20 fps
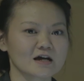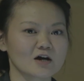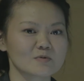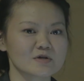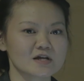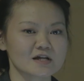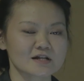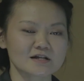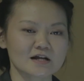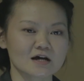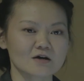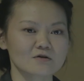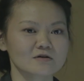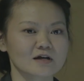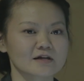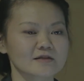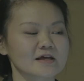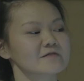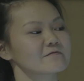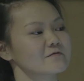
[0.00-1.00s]
I'll be in and out,
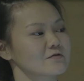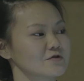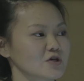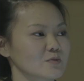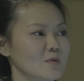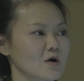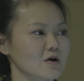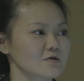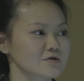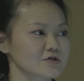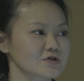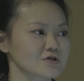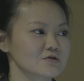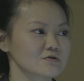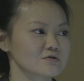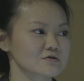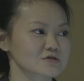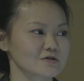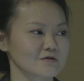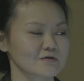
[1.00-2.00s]
and then for tomorrow
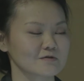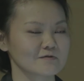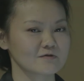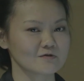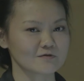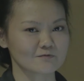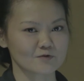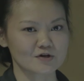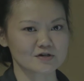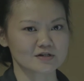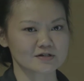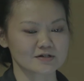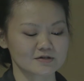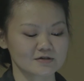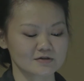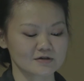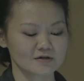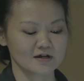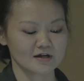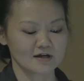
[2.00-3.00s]
too. So feel free
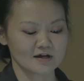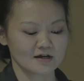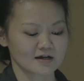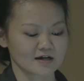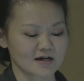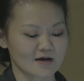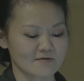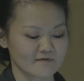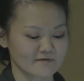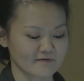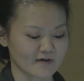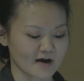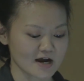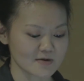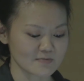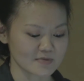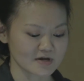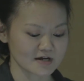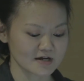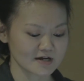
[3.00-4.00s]
to come
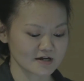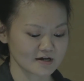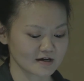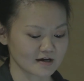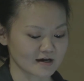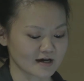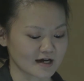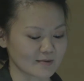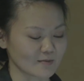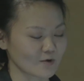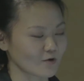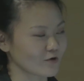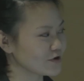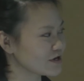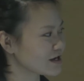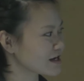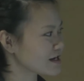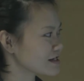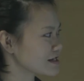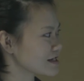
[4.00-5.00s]
find me, or
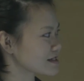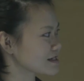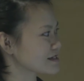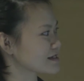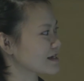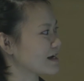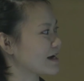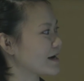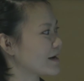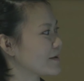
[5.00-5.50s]
you can just